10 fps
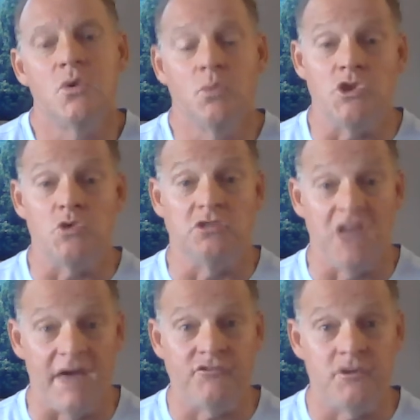when you
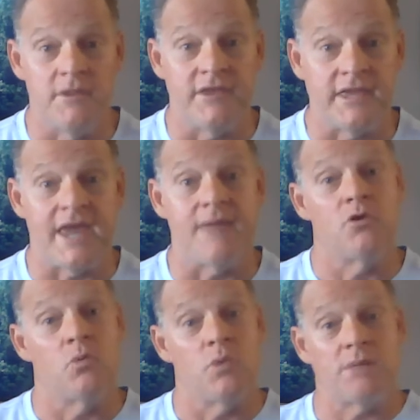left him in the
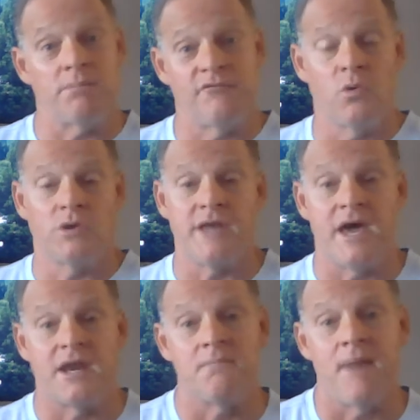game the week before
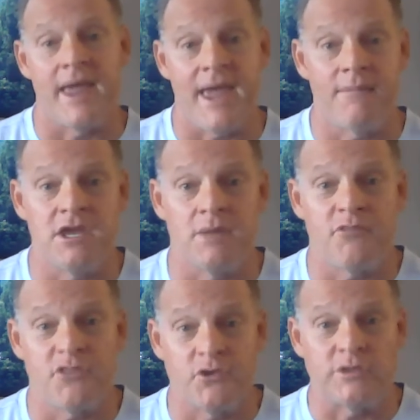down in Miami
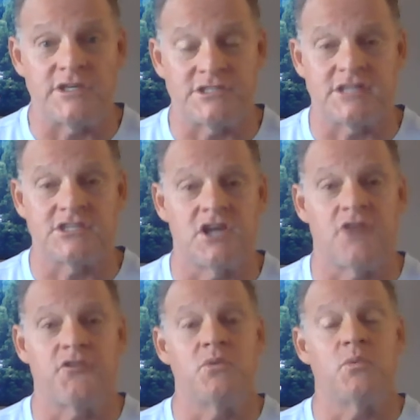up
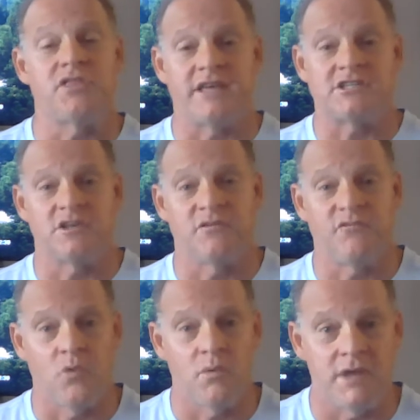36-0 with less than
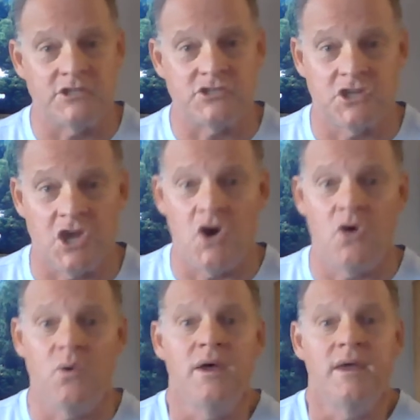4 minutes to
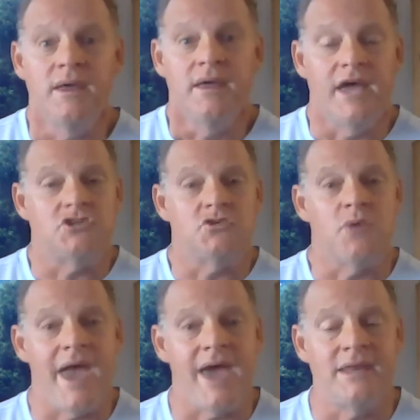go, and you
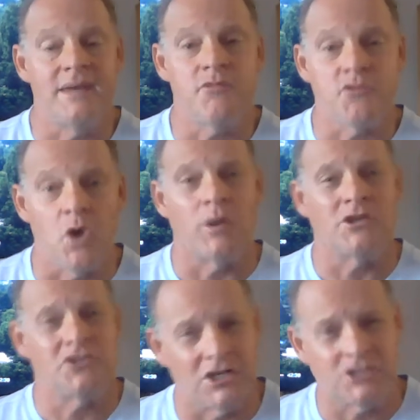had him throw
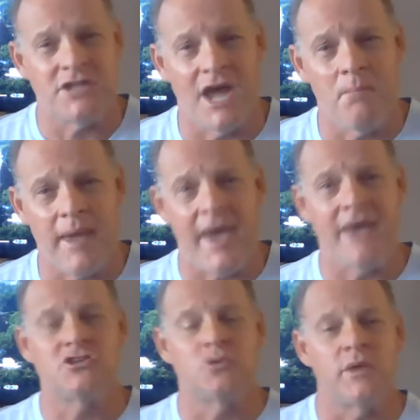a touchdown
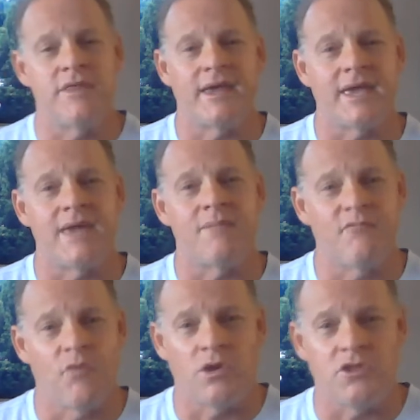pass to win that
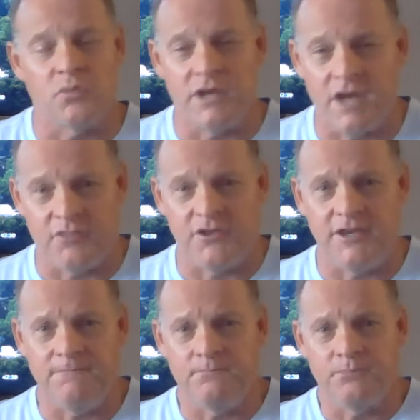game 43-0,